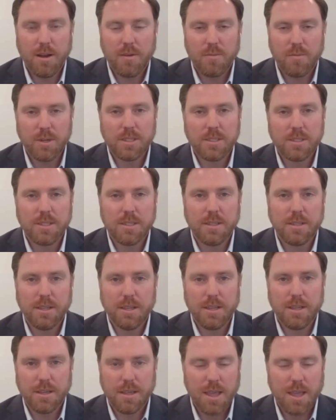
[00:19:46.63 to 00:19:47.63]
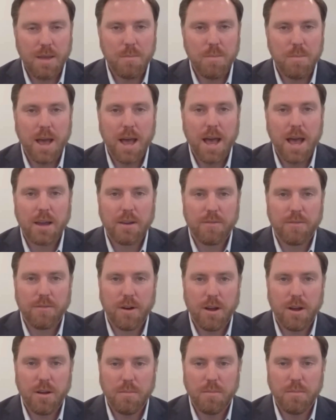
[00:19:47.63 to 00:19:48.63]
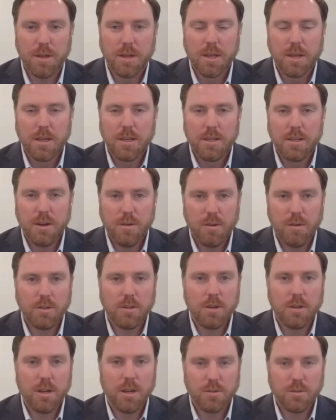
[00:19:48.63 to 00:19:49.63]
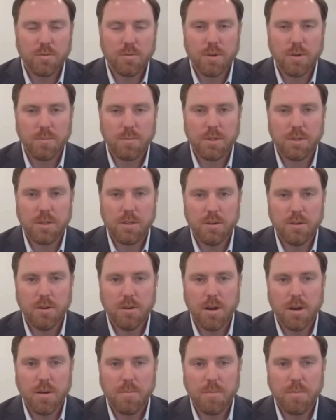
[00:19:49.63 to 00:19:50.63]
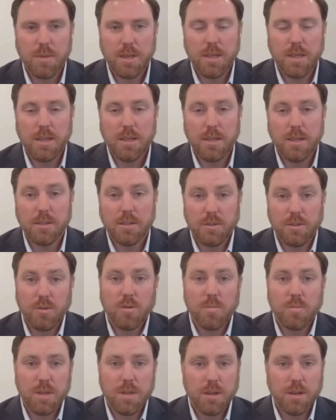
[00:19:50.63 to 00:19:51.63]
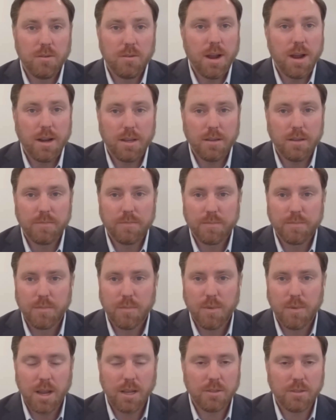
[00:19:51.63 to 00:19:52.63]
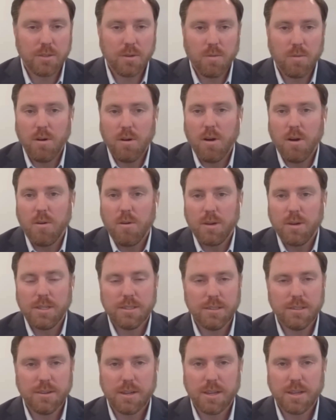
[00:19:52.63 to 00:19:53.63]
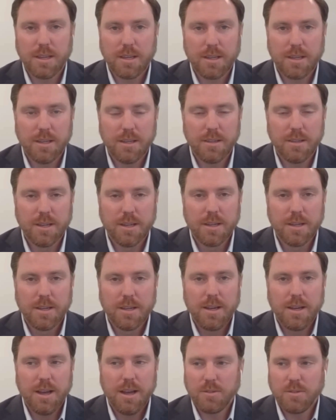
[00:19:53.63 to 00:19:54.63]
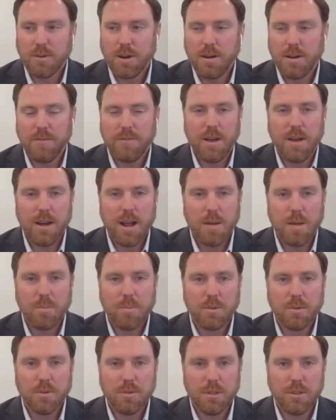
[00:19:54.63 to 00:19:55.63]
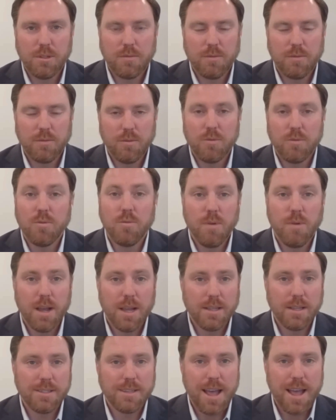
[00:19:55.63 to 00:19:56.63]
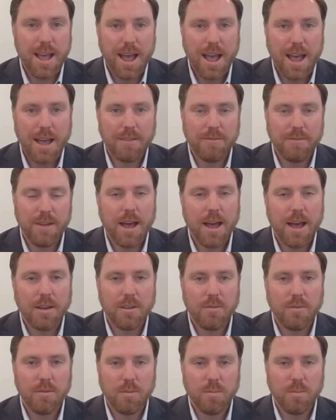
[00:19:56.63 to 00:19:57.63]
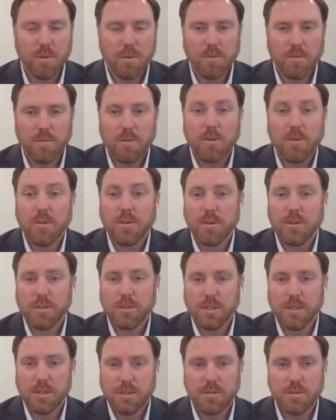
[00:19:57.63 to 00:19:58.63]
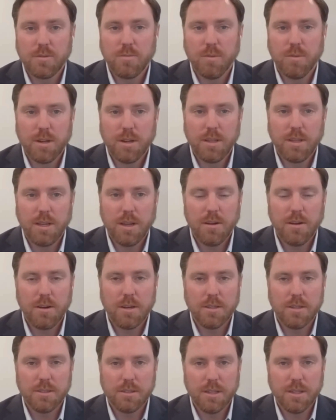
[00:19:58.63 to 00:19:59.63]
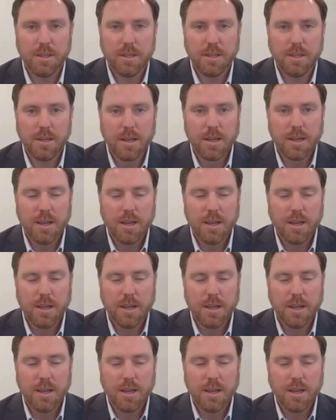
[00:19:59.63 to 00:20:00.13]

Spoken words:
recently came back from, a trip to Europe is European credit, right? So we're always looking and trying to find opportunities for new ways to add value in portfolios. And this was one of the areas that